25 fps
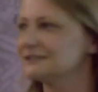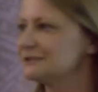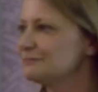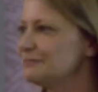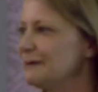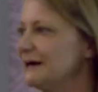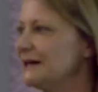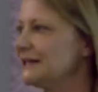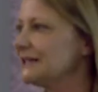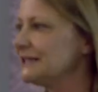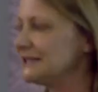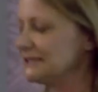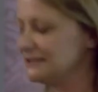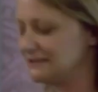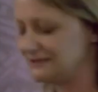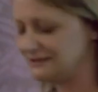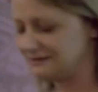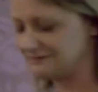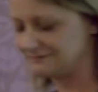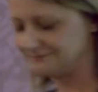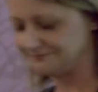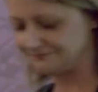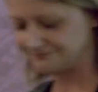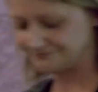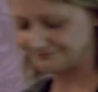
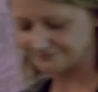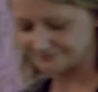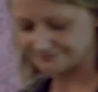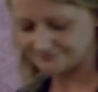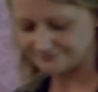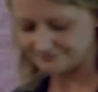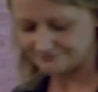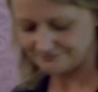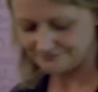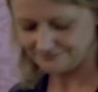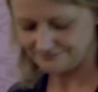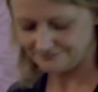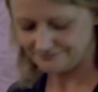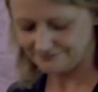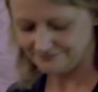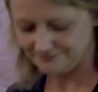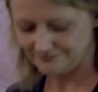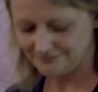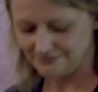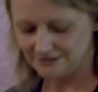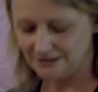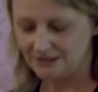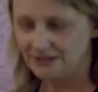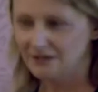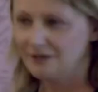space?
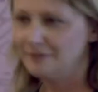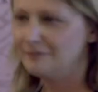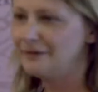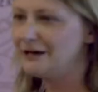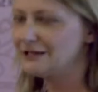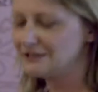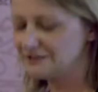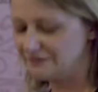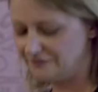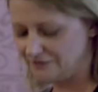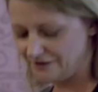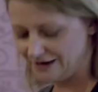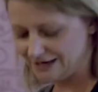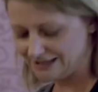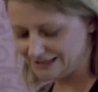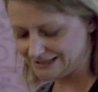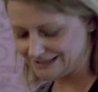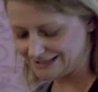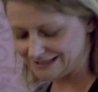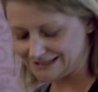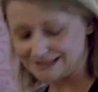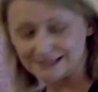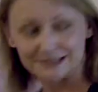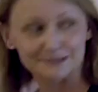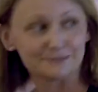Back to France,
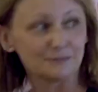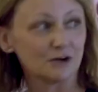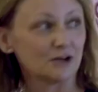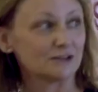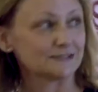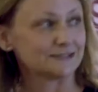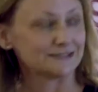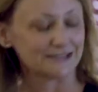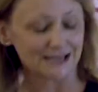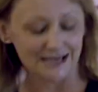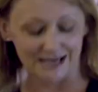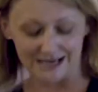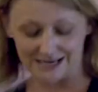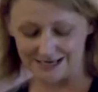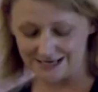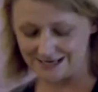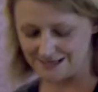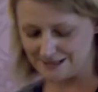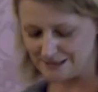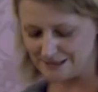this is Marseille,